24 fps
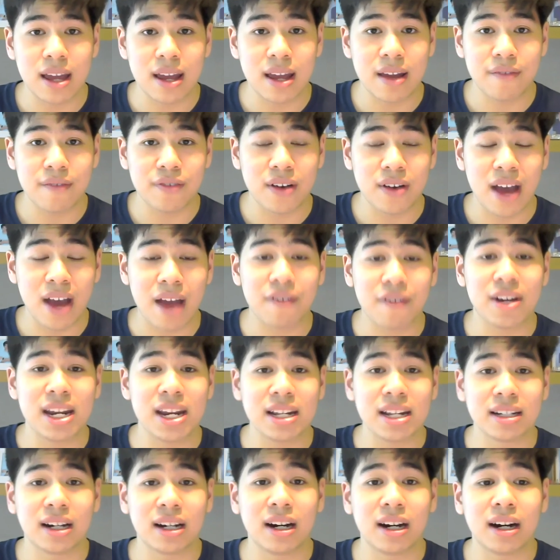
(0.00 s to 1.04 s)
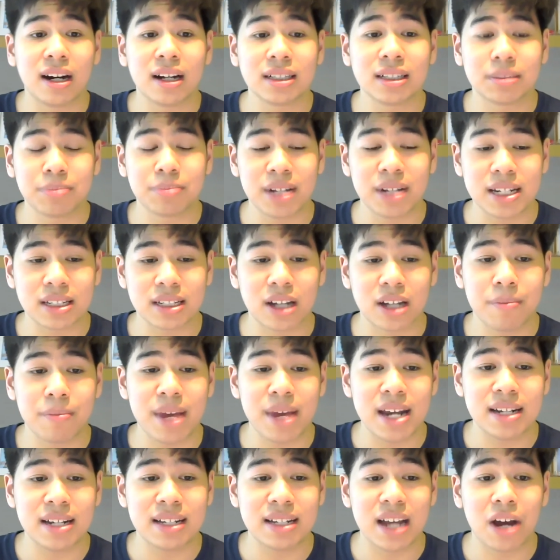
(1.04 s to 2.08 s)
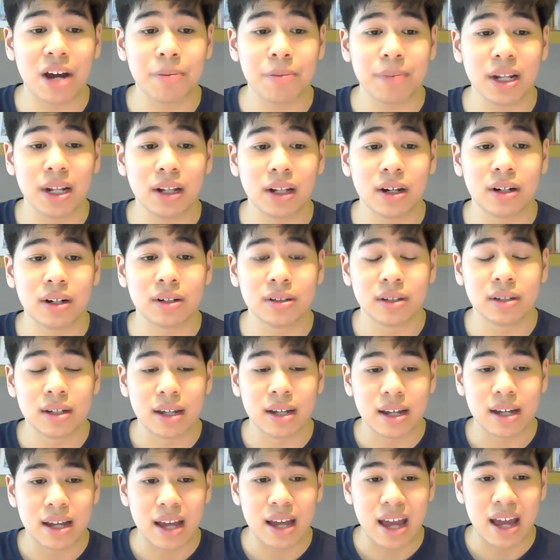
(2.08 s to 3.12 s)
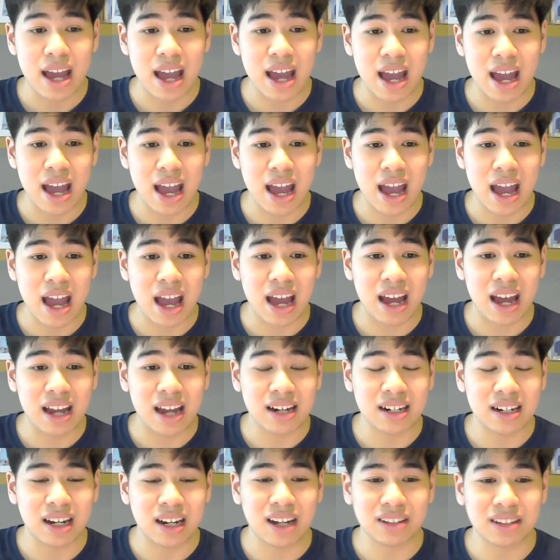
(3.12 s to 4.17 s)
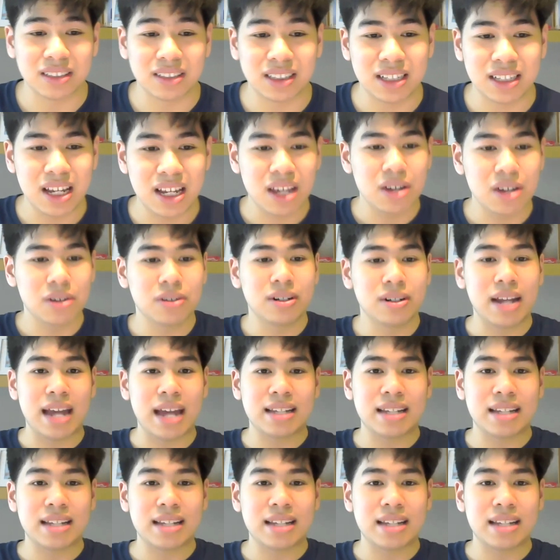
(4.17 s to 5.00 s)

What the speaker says: If you have any thoughts, please comment down below. And I'll see you next